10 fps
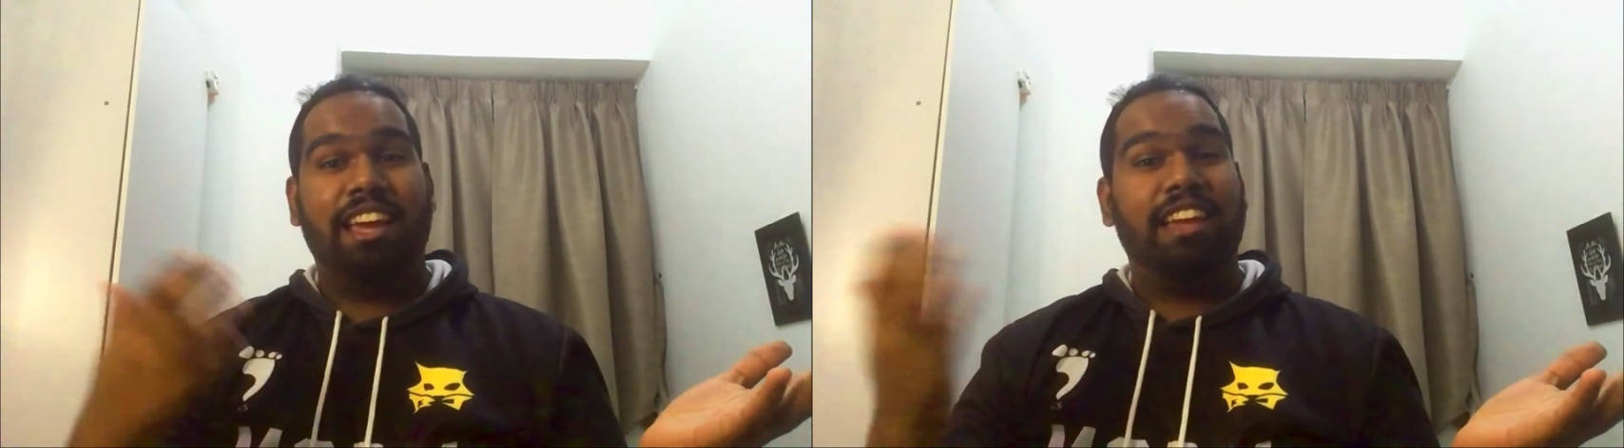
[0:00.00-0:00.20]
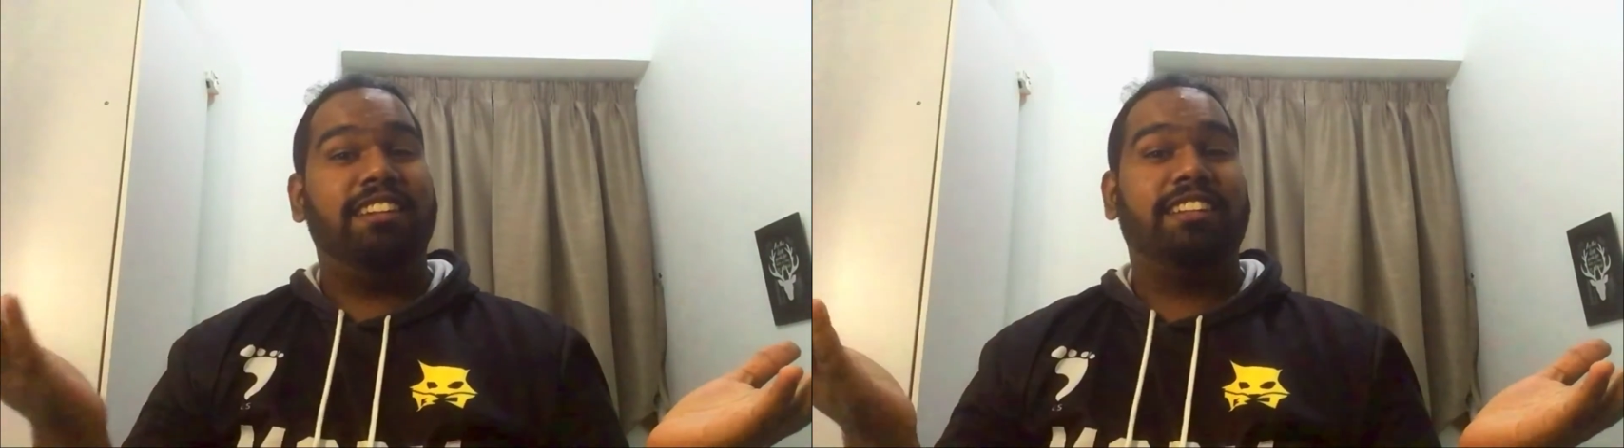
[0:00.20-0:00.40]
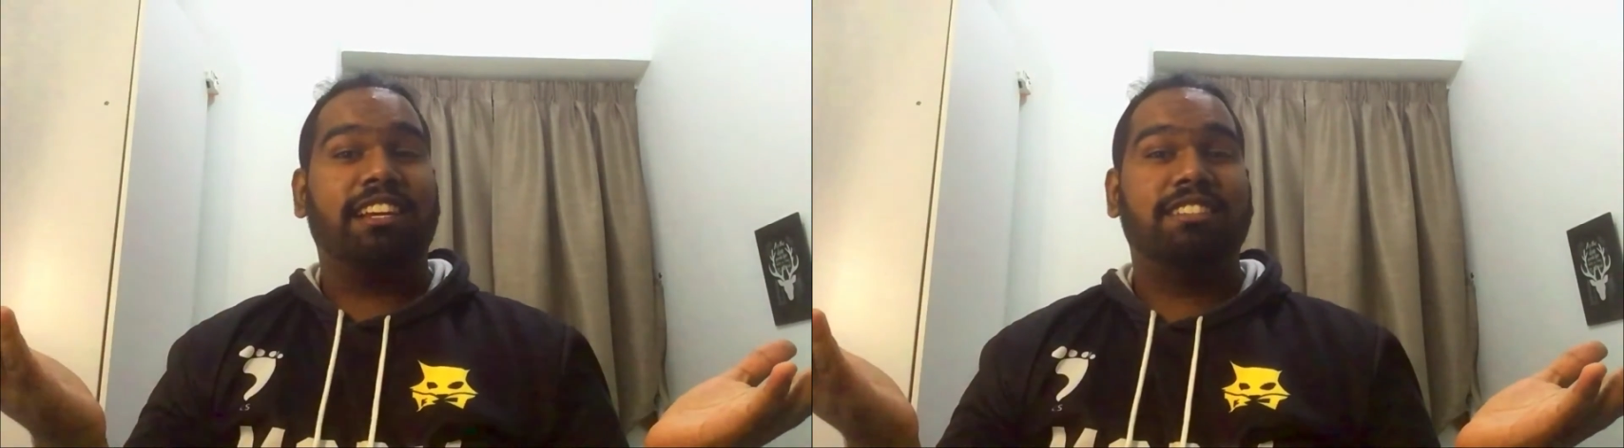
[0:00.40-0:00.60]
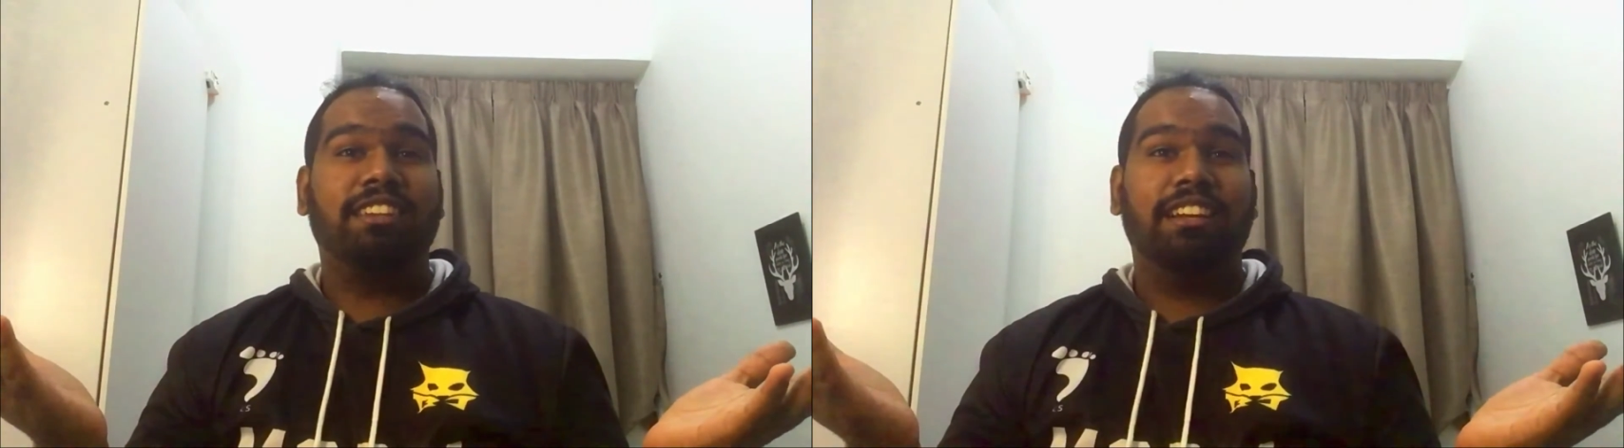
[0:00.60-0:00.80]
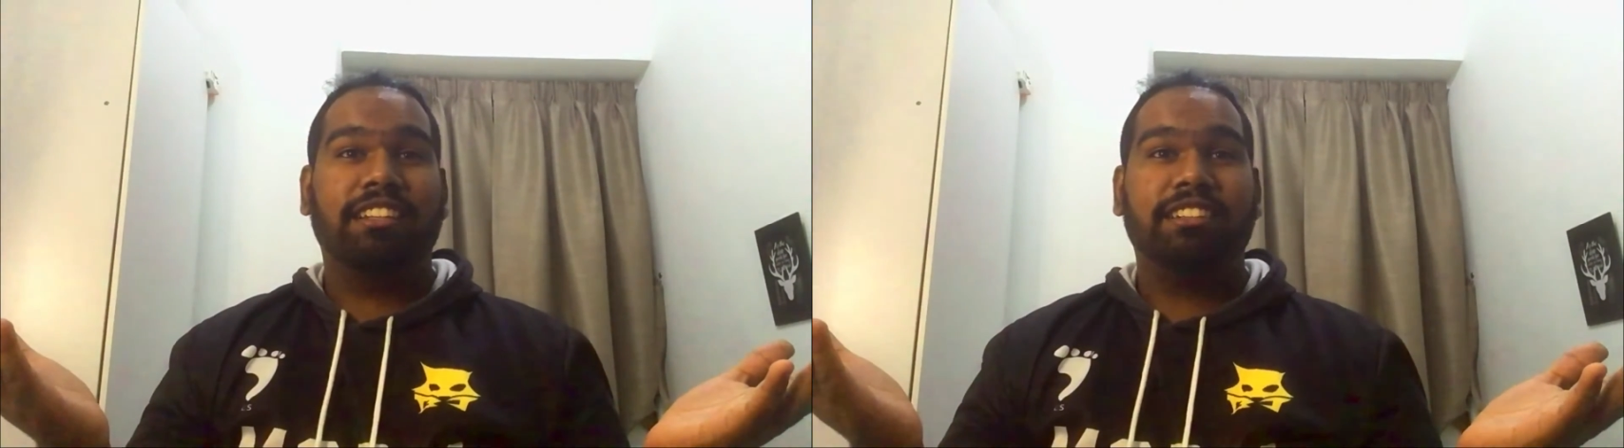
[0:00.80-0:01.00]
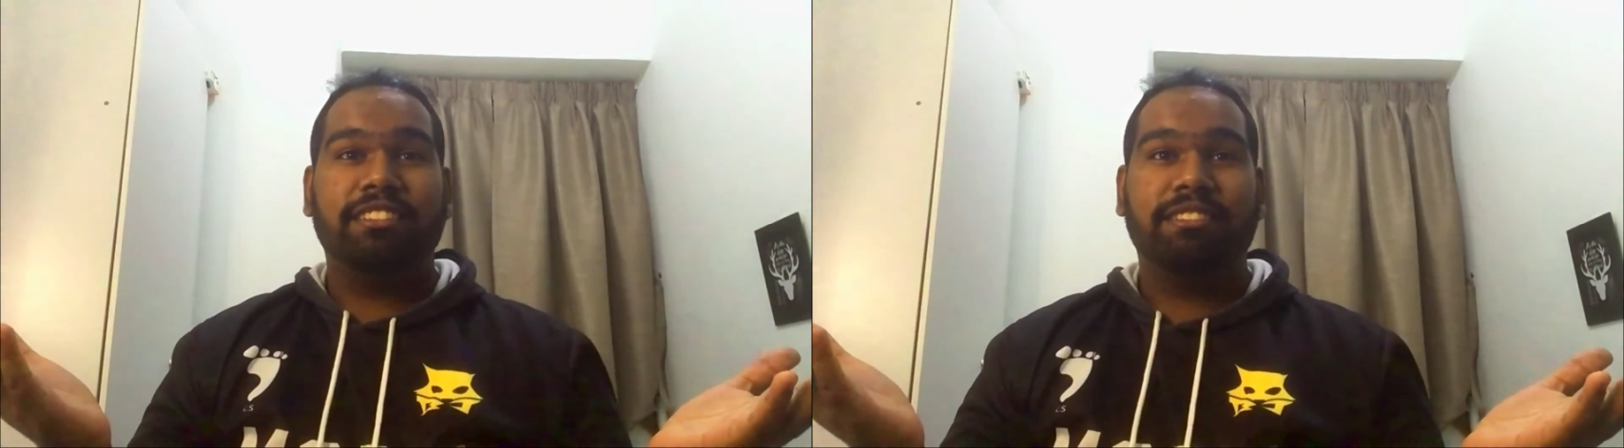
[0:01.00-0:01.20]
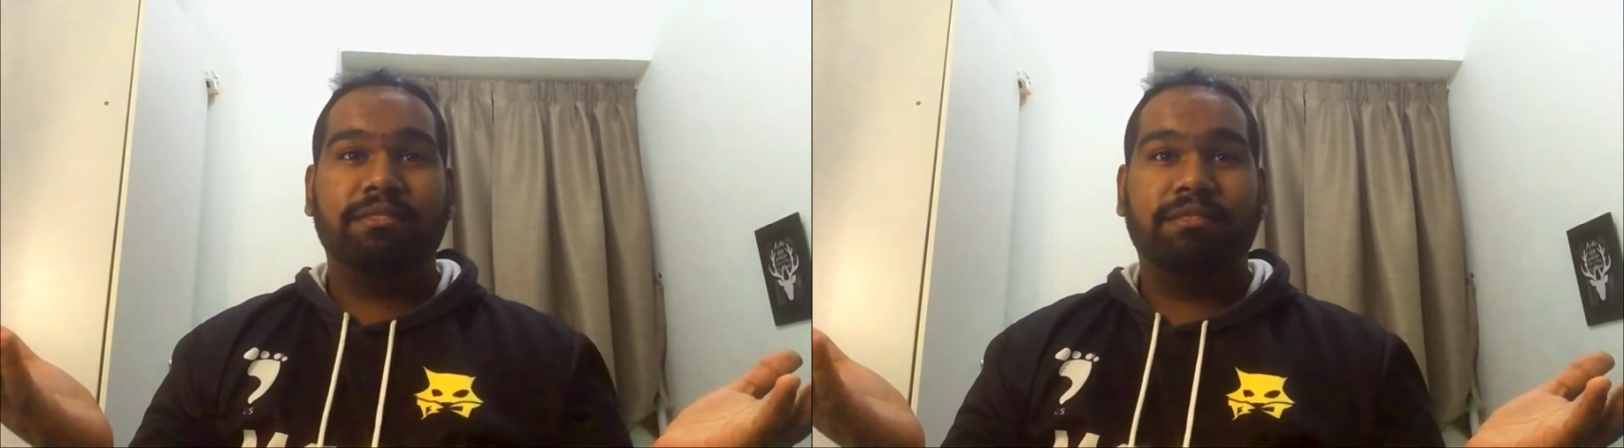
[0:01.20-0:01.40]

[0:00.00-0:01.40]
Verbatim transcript: and the tax collector.